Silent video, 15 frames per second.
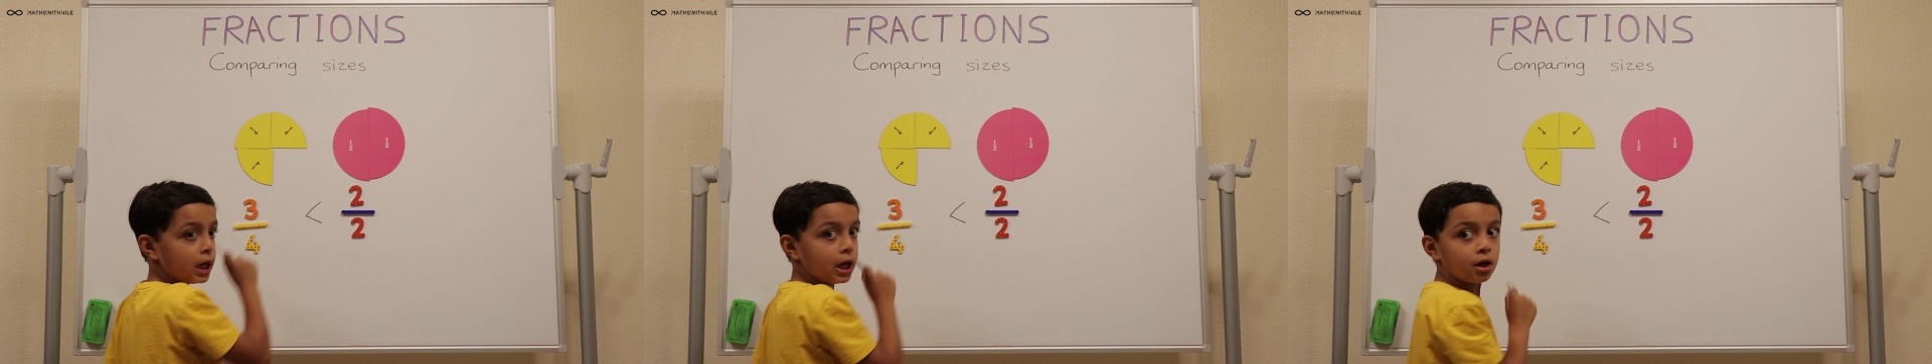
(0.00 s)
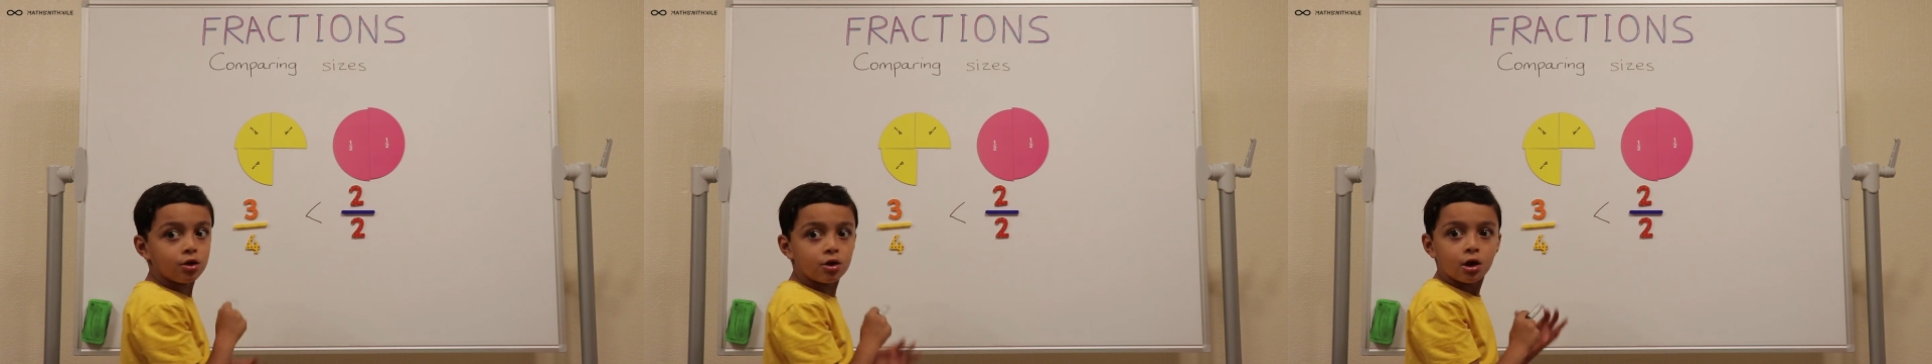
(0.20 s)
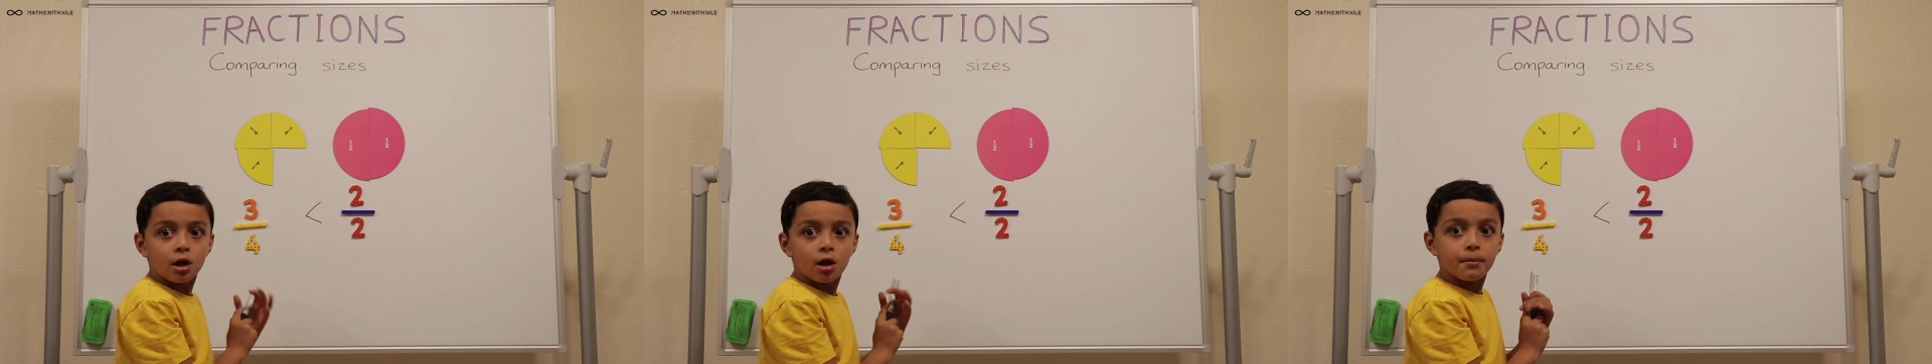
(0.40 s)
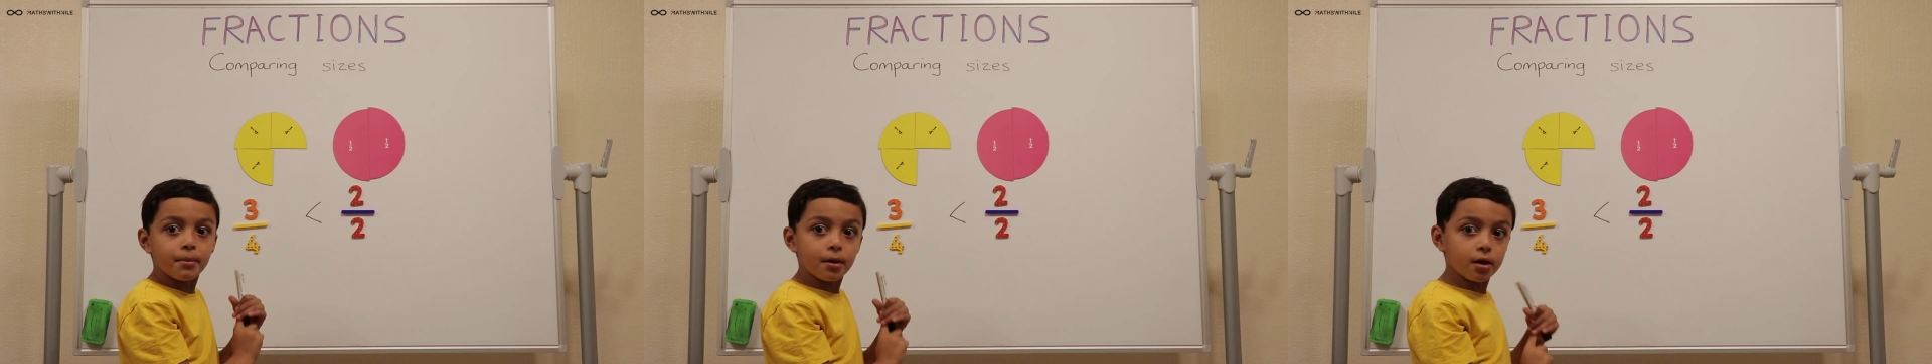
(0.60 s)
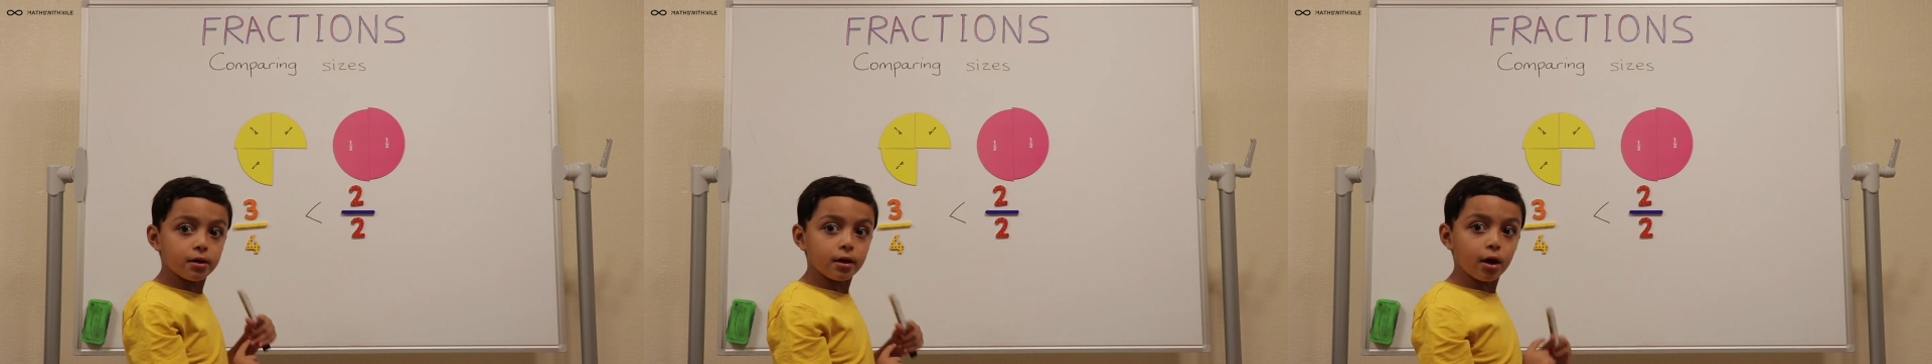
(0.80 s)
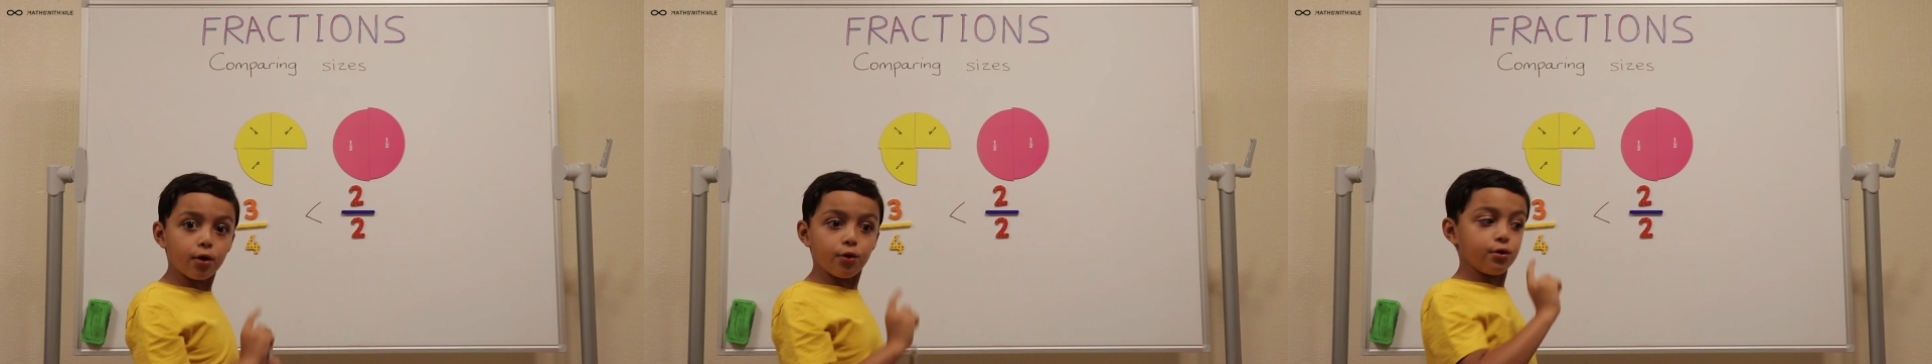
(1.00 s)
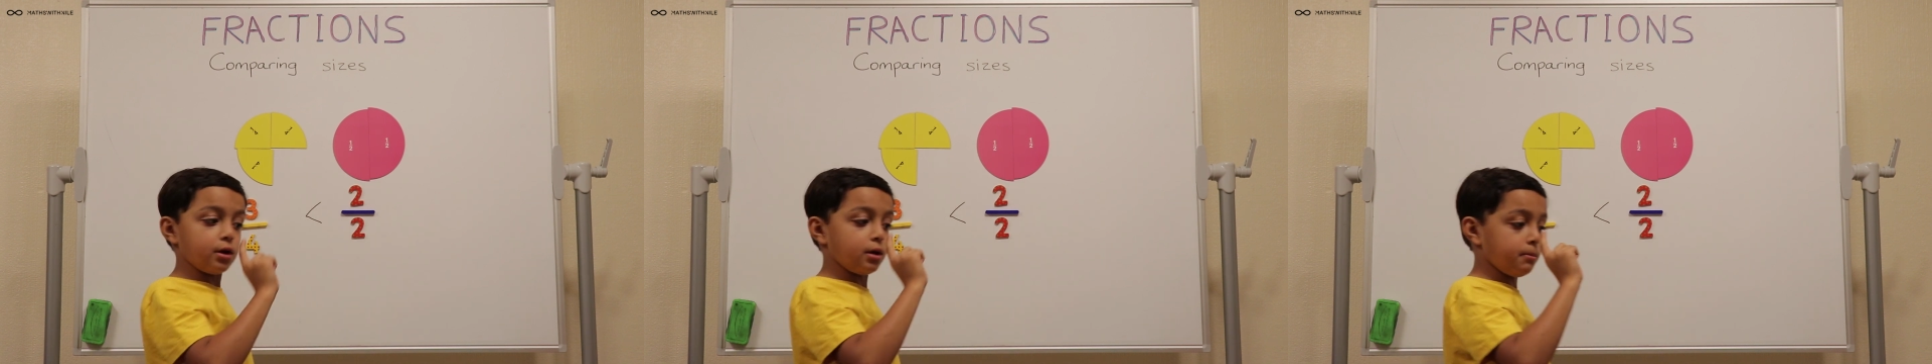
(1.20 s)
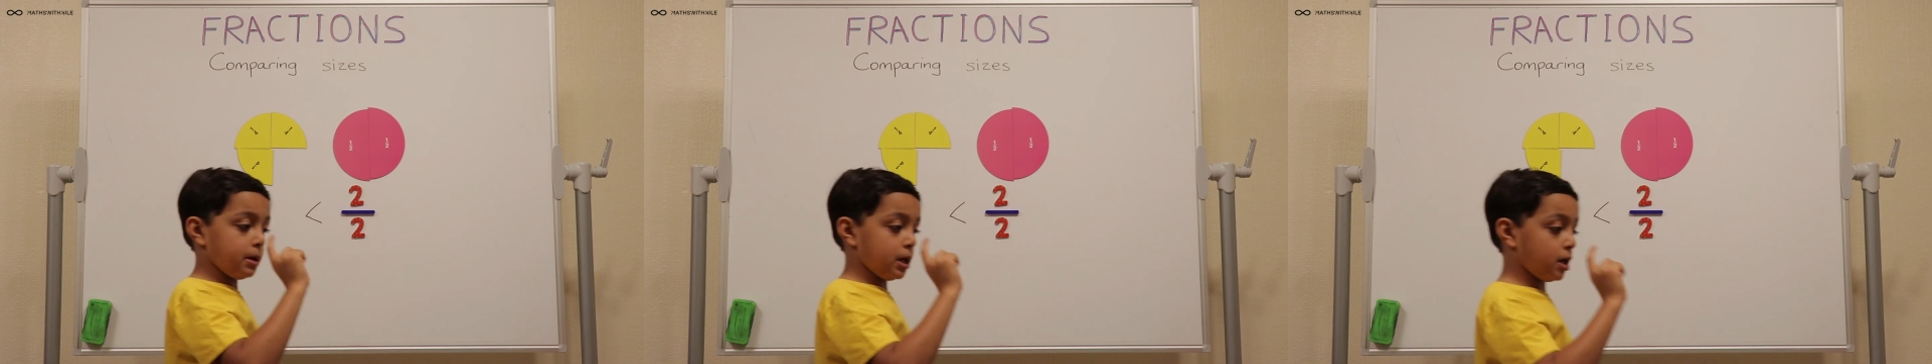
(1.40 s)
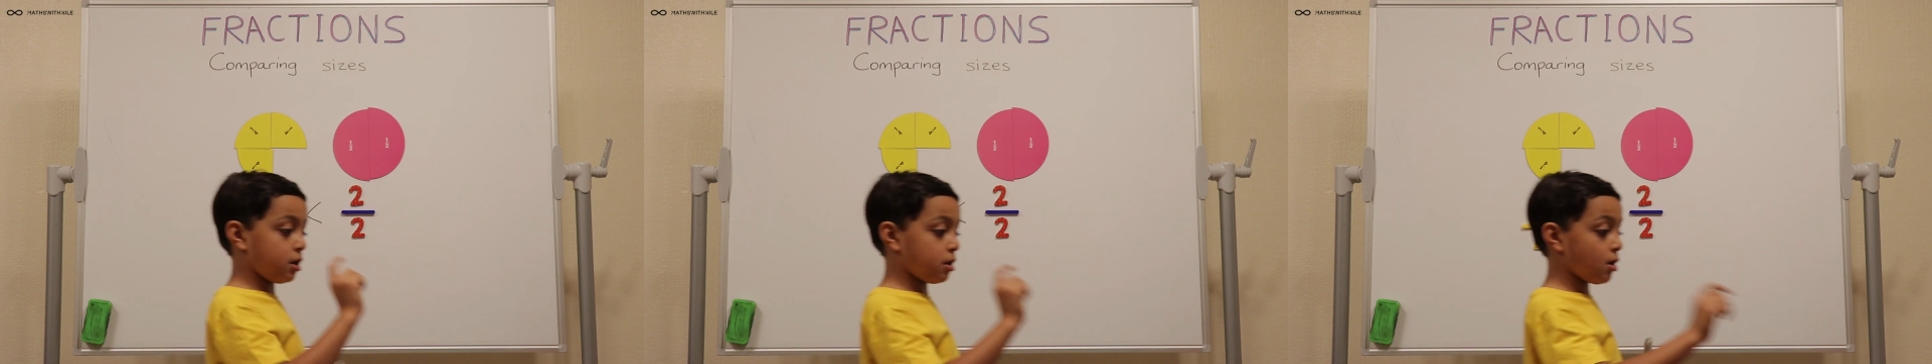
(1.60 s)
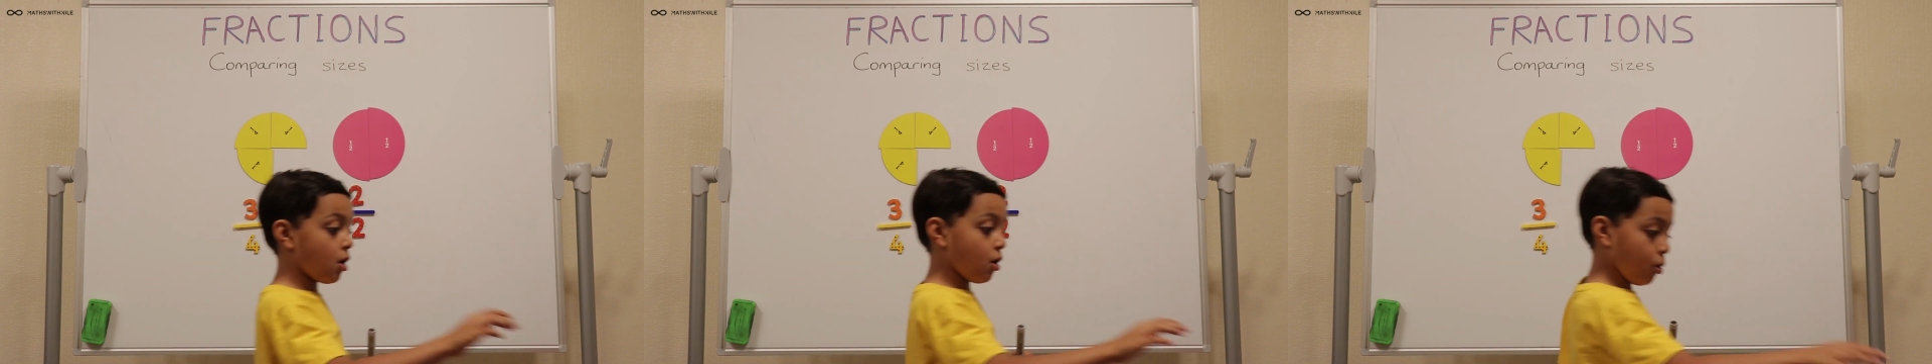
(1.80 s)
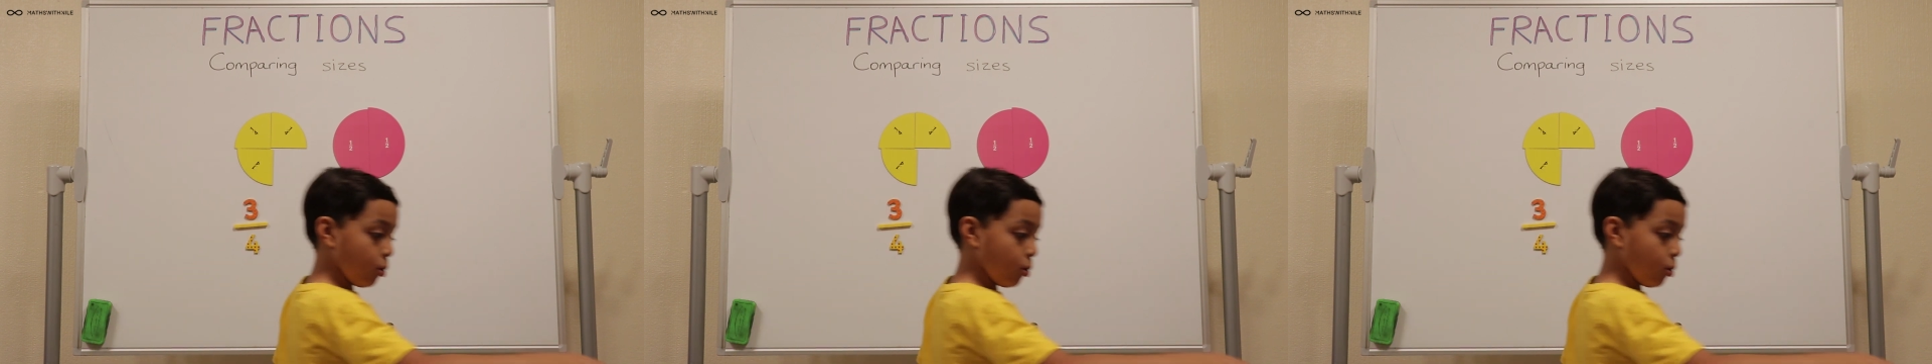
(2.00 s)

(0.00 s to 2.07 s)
yet, because it only means